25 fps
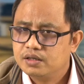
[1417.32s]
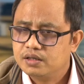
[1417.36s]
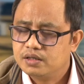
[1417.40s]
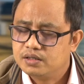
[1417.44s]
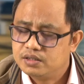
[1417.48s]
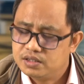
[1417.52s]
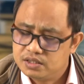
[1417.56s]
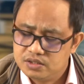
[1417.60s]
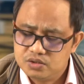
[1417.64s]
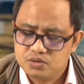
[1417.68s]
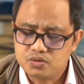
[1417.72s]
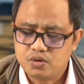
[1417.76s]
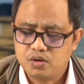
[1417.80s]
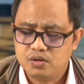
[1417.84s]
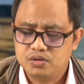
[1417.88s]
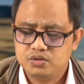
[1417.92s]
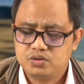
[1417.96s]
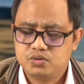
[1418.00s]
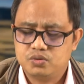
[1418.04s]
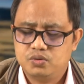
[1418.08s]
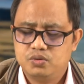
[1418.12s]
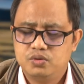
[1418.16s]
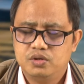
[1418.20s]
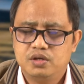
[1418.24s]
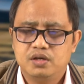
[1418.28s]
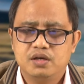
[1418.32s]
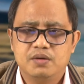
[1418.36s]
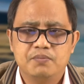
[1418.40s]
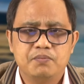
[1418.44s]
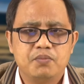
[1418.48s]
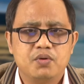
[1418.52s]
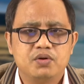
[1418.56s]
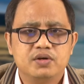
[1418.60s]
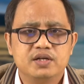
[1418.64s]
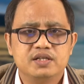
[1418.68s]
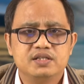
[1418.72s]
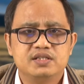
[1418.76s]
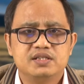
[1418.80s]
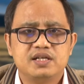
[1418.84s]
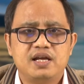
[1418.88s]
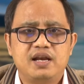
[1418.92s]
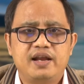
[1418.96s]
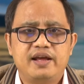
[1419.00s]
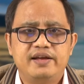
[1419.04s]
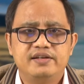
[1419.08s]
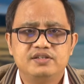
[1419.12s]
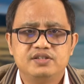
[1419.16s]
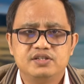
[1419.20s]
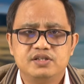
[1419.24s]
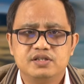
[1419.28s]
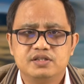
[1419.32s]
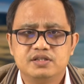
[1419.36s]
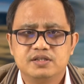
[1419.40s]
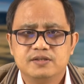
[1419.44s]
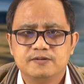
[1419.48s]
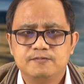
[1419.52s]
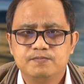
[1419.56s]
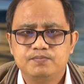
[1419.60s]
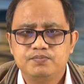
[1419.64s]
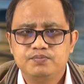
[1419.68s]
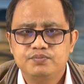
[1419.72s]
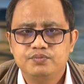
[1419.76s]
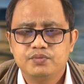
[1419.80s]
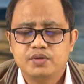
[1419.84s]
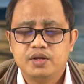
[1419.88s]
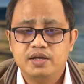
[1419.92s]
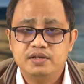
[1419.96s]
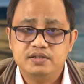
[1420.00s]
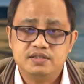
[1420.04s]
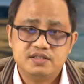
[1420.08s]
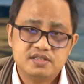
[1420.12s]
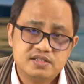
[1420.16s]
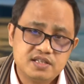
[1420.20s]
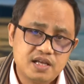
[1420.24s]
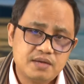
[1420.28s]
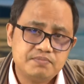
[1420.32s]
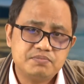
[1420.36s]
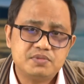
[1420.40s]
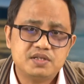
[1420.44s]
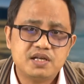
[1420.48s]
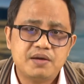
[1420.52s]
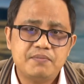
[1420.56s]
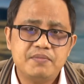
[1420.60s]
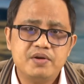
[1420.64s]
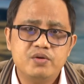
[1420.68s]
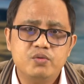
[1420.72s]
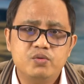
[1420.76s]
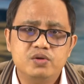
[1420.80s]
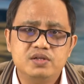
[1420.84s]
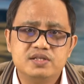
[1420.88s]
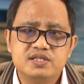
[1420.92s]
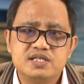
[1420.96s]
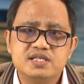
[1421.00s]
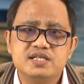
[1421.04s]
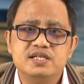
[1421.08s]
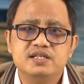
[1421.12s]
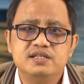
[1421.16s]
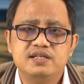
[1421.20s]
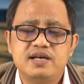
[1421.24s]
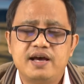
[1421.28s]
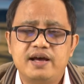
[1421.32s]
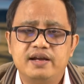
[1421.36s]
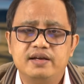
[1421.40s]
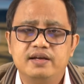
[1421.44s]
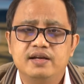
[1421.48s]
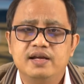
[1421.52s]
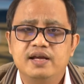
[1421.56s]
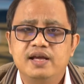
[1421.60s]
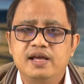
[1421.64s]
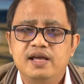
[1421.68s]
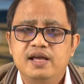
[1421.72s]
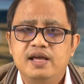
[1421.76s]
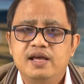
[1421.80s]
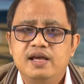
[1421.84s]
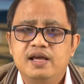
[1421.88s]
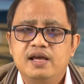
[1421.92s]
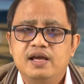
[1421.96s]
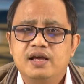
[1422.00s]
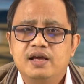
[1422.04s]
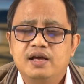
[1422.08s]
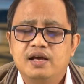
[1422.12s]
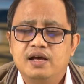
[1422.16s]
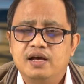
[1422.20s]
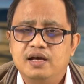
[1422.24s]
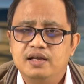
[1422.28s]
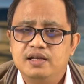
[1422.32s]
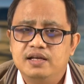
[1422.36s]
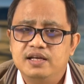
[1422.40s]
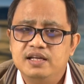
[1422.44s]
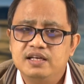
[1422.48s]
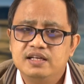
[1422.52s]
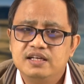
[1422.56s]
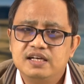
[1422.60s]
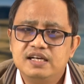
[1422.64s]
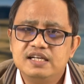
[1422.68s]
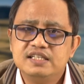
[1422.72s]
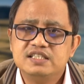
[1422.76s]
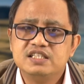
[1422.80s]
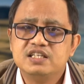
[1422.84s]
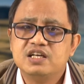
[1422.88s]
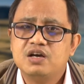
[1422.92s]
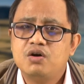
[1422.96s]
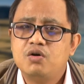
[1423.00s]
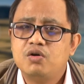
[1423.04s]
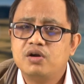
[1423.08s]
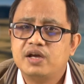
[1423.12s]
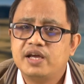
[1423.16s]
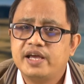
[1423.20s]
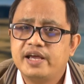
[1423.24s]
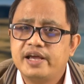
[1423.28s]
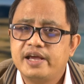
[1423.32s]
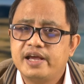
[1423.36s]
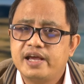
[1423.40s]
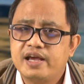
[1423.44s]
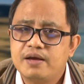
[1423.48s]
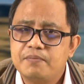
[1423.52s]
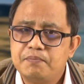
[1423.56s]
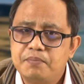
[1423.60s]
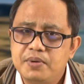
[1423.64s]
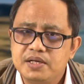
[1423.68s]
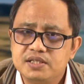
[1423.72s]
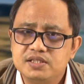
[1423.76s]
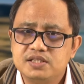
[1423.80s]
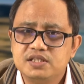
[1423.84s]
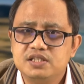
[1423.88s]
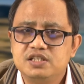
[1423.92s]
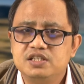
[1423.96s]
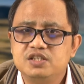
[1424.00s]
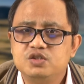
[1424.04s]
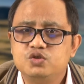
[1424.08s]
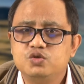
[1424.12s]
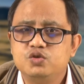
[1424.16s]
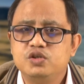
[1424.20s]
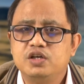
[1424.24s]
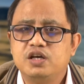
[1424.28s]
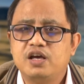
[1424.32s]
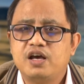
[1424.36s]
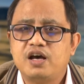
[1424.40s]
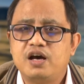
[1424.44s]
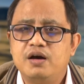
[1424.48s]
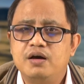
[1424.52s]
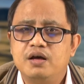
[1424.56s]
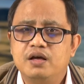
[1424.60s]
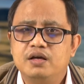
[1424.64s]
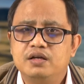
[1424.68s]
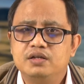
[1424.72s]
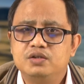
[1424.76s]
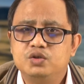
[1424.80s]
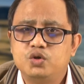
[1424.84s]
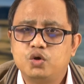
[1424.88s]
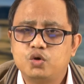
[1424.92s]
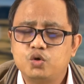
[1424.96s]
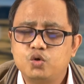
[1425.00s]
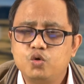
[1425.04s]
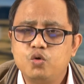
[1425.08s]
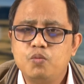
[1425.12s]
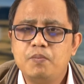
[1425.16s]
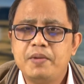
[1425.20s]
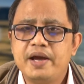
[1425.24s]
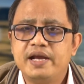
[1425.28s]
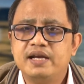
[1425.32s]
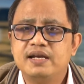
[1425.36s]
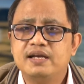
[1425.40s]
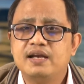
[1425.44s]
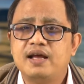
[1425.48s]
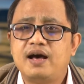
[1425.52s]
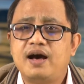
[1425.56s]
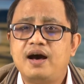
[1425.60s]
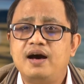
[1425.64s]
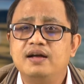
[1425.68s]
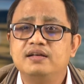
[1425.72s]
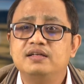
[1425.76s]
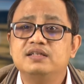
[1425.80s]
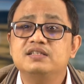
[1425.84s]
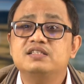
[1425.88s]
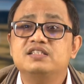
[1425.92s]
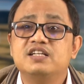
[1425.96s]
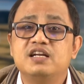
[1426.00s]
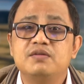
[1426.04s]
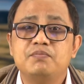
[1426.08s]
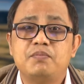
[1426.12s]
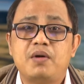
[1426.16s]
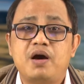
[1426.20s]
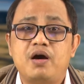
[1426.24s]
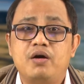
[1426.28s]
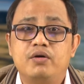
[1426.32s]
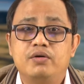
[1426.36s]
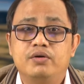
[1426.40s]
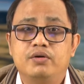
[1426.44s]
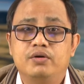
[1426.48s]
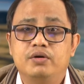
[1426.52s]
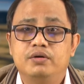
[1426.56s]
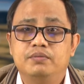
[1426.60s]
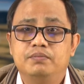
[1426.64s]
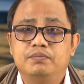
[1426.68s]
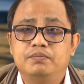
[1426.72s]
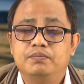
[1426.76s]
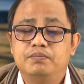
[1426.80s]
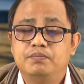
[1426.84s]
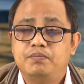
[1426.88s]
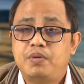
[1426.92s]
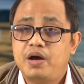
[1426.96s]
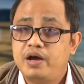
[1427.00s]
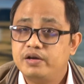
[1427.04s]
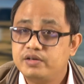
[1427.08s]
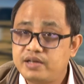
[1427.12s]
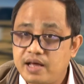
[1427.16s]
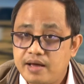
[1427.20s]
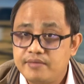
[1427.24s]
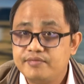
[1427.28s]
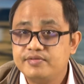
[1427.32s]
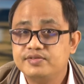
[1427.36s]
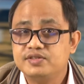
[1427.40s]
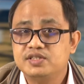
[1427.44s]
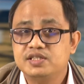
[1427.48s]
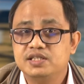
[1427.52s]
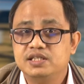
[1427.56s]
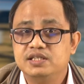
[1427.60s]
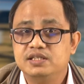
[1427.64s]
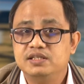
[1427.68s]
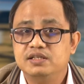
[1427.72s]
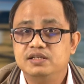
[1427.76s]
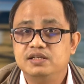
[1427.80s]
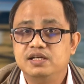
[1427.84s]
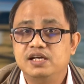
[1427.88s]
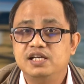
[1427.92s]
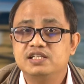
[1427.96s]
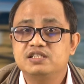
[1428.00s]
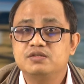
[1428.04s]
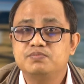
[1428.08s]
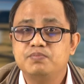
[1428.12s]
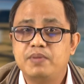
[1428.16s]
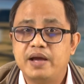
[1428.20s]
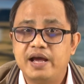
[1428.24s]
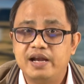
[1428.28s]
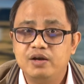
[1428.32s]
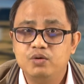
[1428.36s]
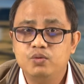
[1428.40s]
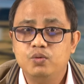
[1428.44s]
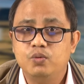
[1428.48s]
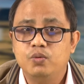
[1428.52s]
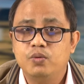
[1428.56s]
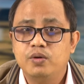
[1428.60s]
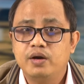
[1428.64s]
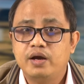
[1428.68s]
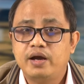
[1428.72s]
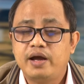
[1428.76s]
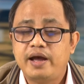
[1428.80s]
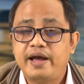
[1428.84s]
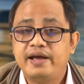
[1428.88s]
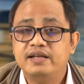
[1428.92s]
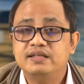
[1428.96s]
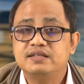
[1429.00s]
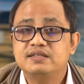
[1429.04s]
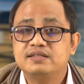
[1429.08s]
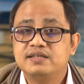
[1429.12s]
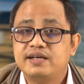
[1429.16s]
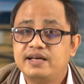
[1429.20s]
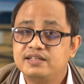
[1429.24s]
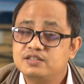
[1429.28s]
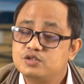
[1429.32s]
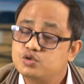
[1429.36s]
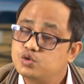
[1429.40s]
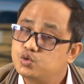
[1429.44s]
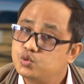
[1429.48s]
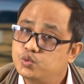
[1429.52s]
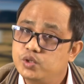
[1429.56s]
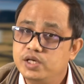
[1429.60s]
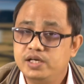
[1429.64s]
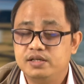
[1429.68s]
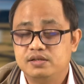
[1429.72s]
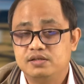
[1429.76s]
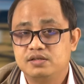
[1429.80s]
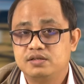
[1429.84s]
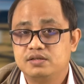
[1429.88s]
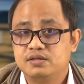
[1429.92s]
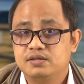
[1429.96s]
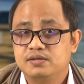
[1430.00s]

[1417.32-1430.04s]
This is also important challenges. At the same time, you will see that increasing our capacity to document and understand biodiversity, its value and threat to it.